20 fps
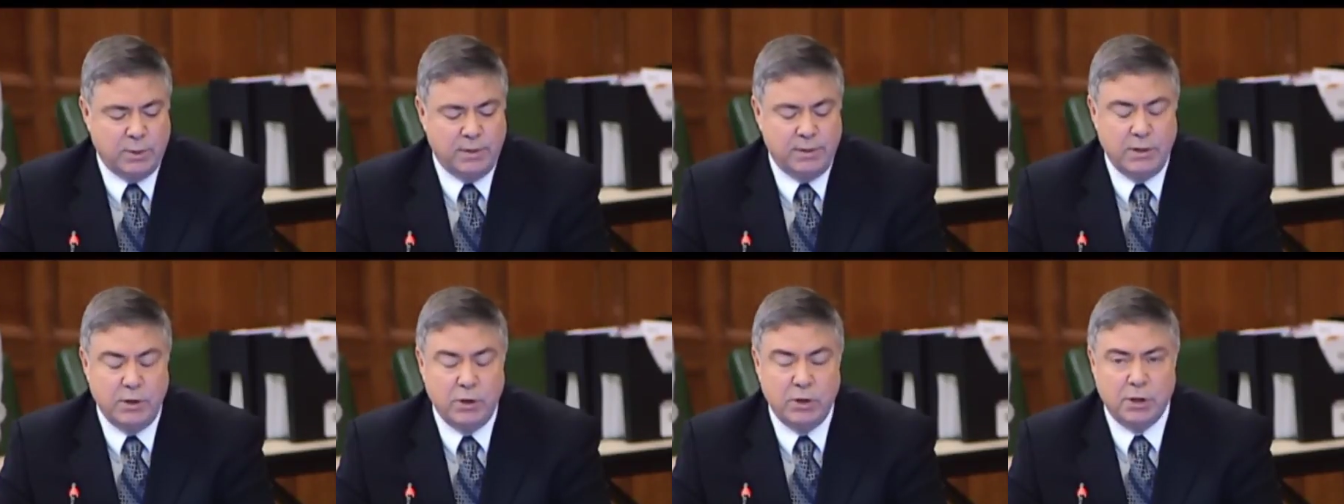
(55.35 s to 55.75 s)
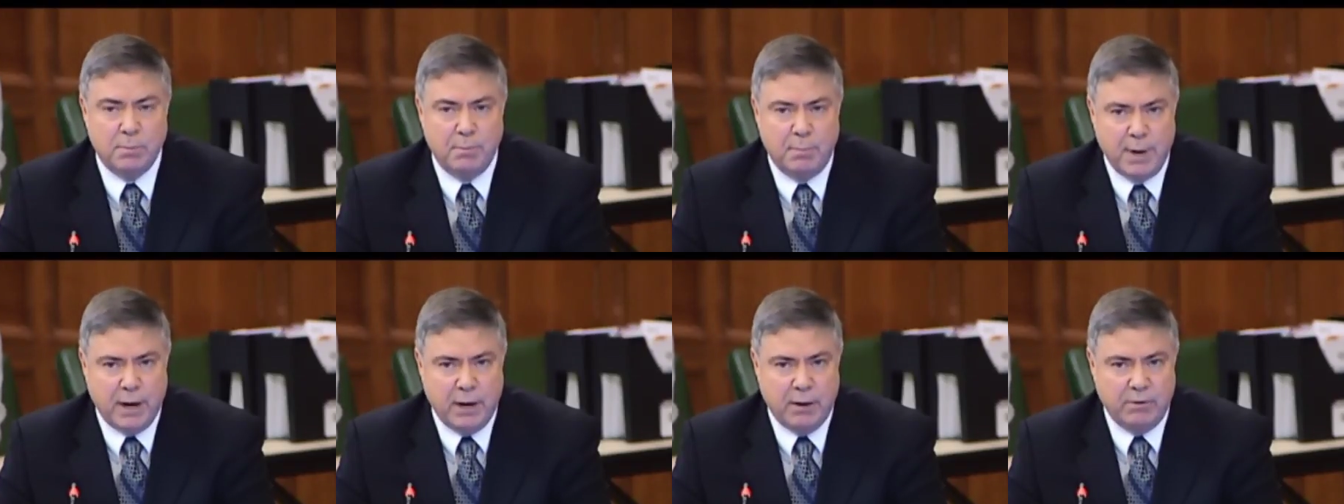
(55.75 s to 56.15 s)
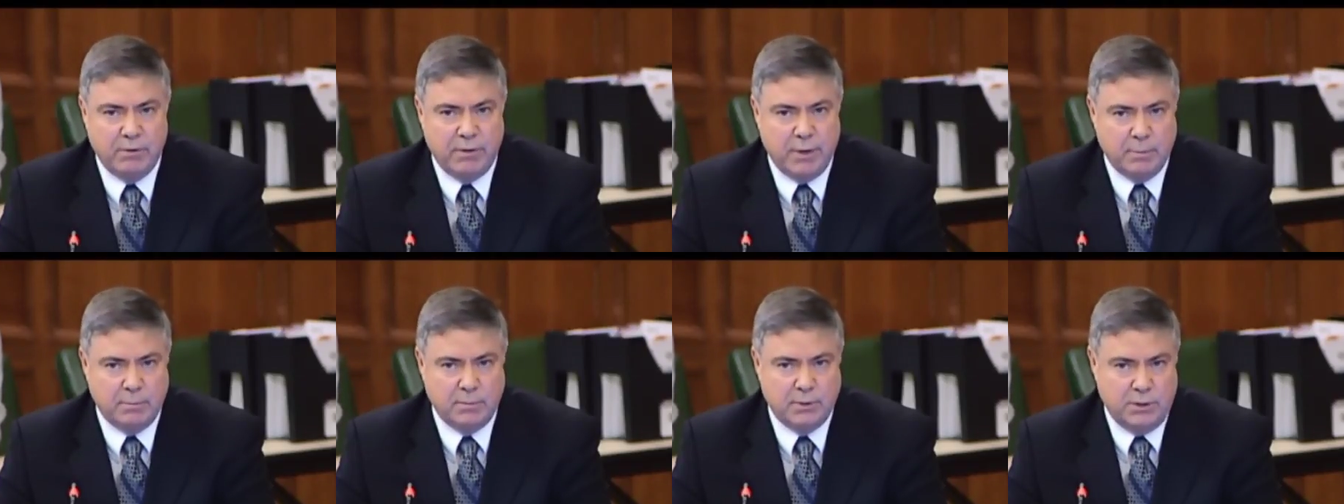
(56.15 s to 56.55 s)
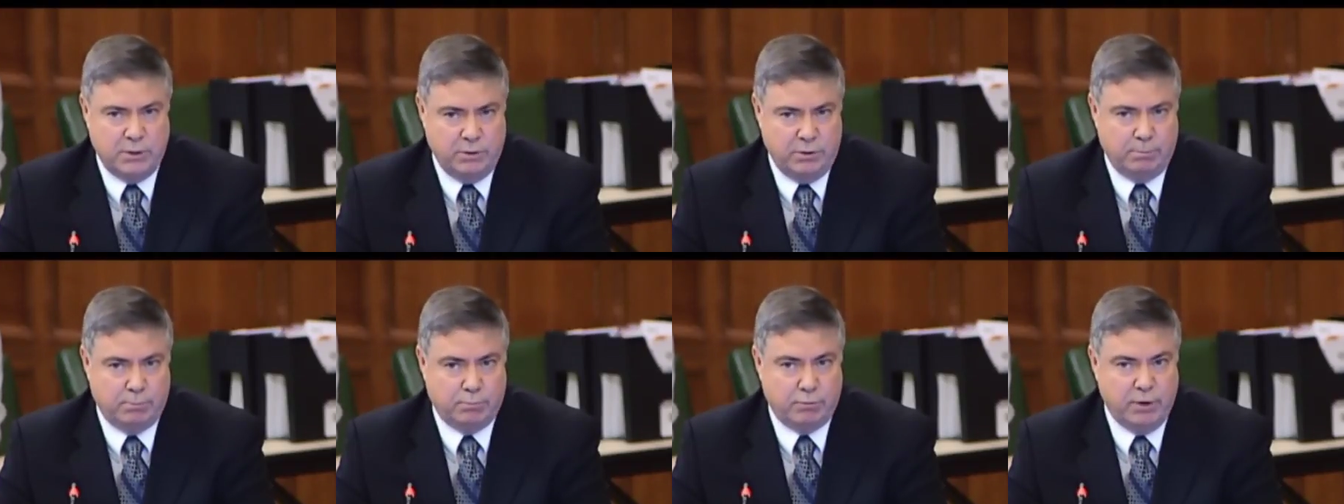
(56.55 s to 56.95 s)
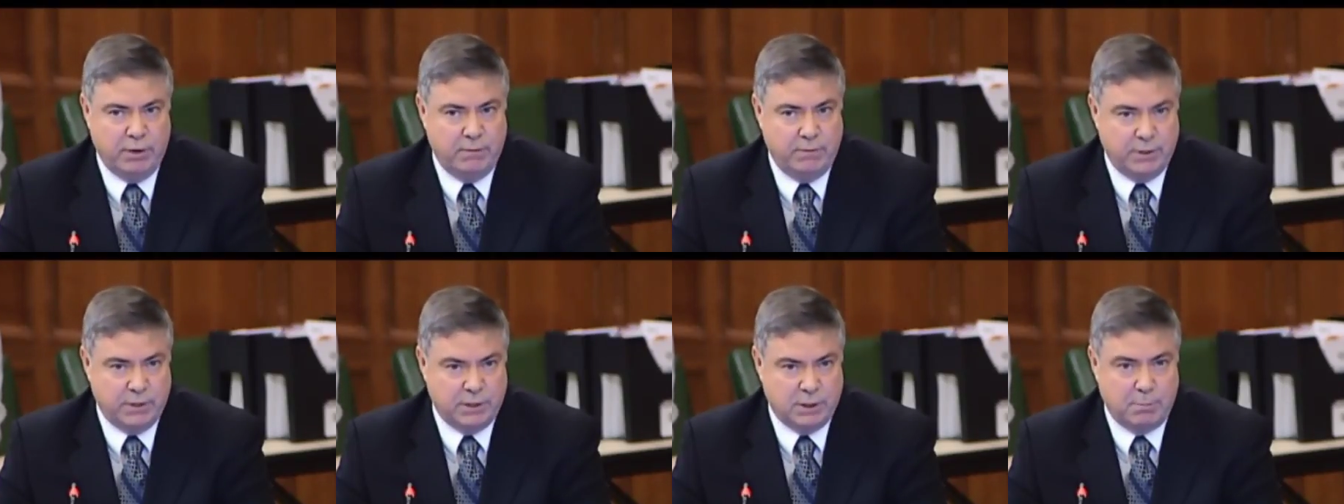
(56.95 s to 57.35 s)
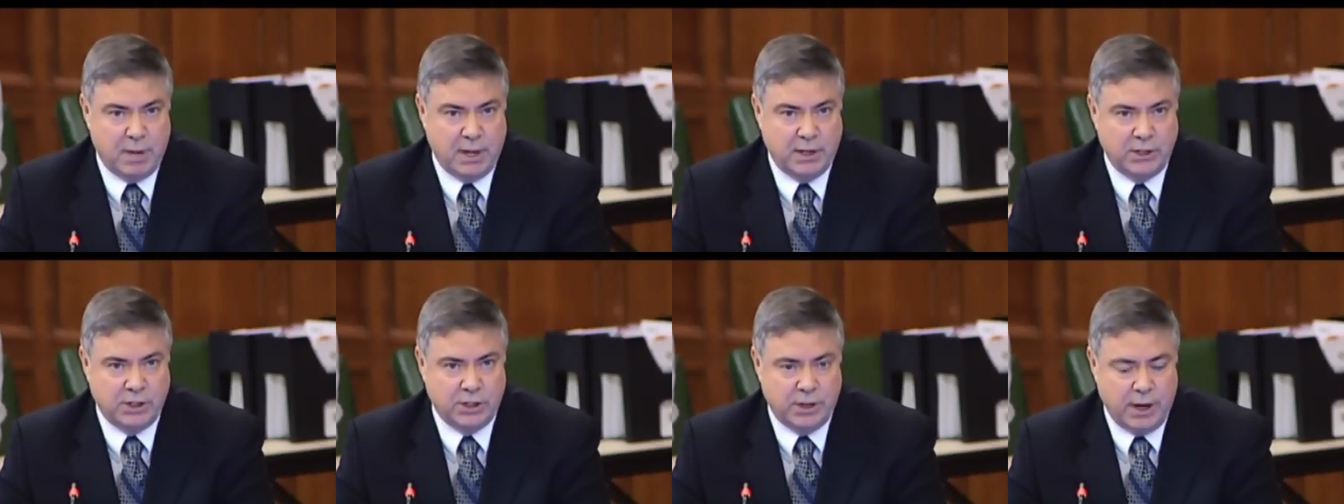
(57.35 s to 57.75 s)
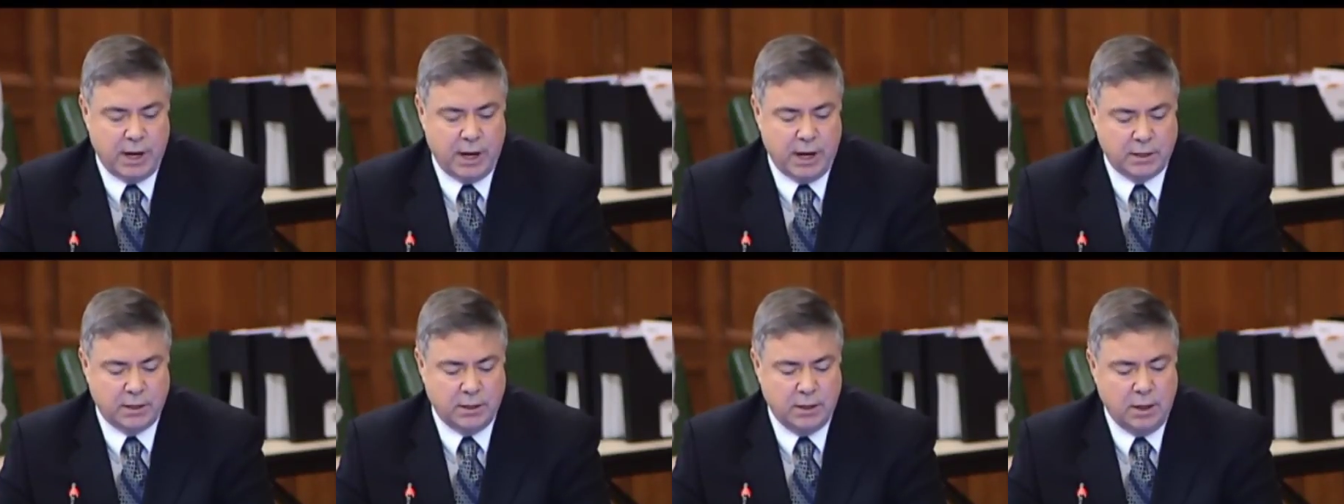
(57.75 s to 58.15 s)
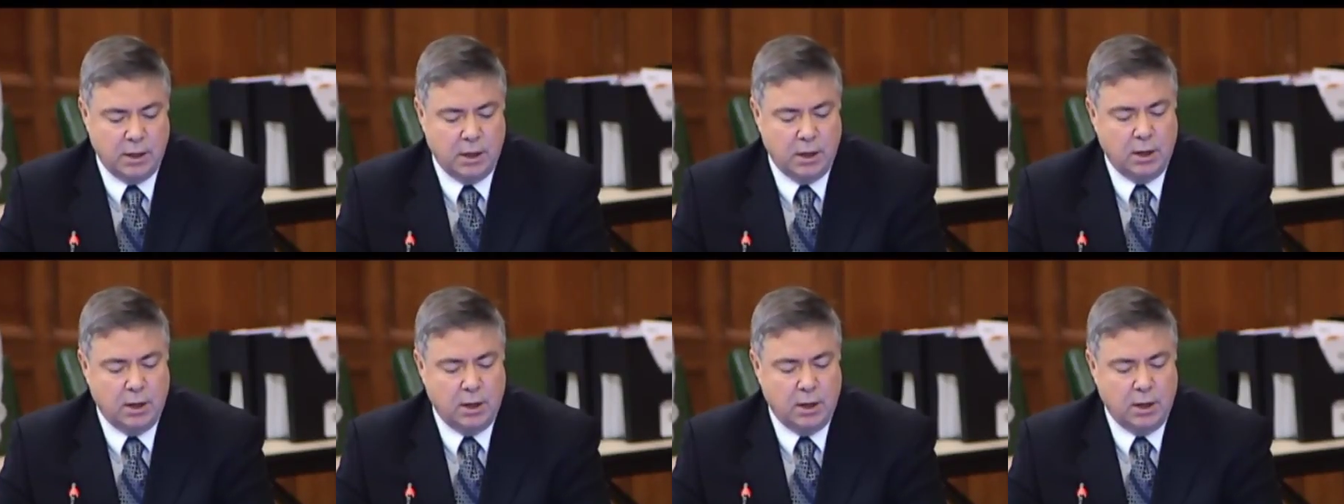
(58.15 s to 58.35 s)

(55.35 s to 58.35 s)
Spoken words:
when you compare them to the previous Pension Act